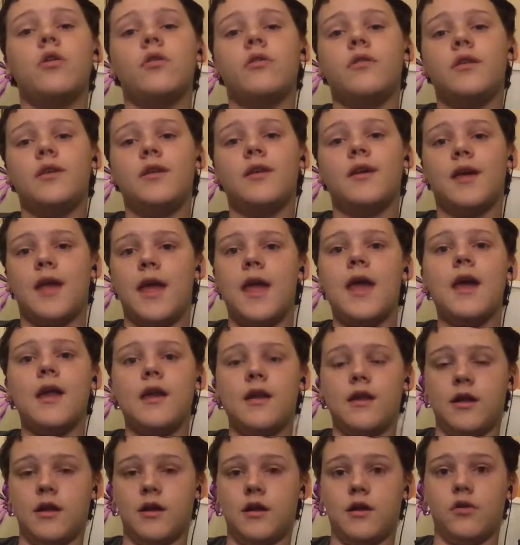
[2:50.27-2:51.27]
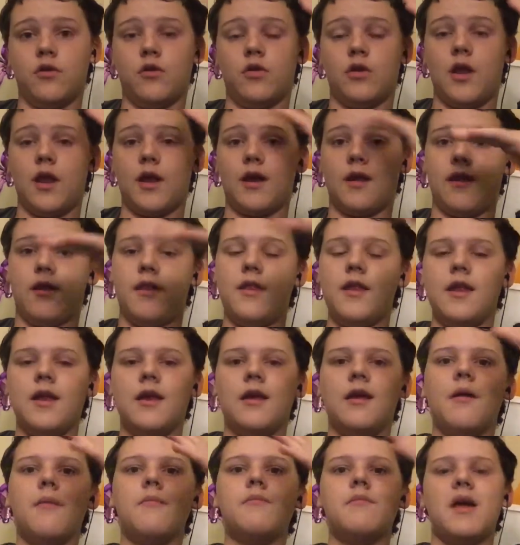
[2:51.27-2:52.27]
see a canyon or like a
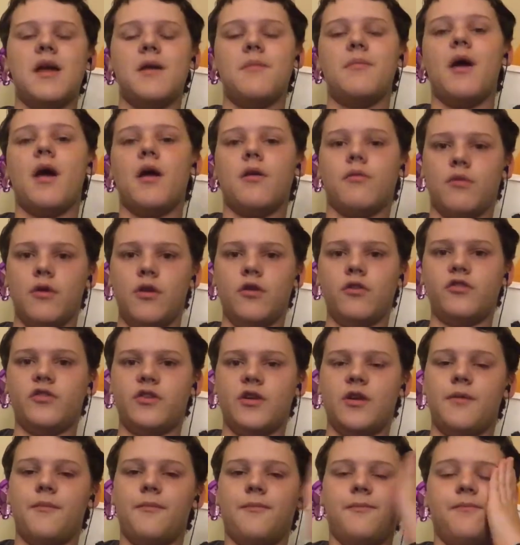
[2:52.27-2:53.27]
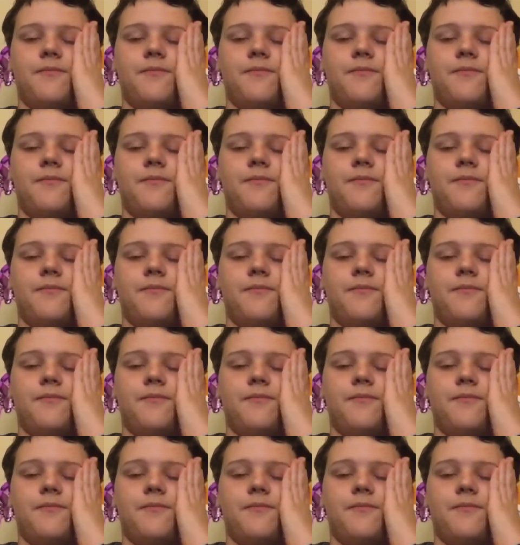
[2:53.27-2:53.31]
thing made by erosion.